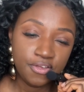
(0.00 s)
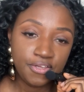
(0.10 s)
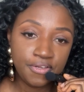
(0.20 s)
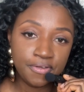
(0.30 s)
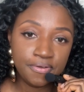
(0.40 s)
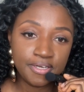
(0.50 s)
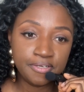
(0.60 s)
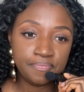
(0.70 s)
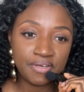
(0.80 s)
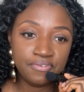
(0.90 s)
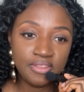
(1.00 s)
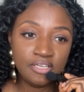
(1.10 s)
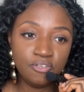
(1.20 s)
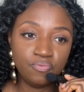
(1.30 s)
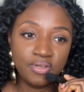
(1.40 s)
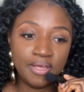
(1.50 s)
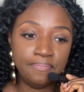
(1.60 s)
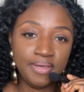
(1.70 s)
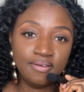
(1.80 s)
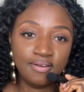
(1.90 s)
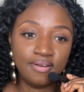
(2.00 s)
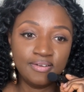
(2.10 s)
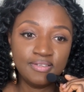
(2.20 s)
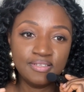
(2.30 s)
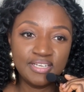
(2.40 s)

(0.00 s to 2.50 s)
I think they just want like bigger classes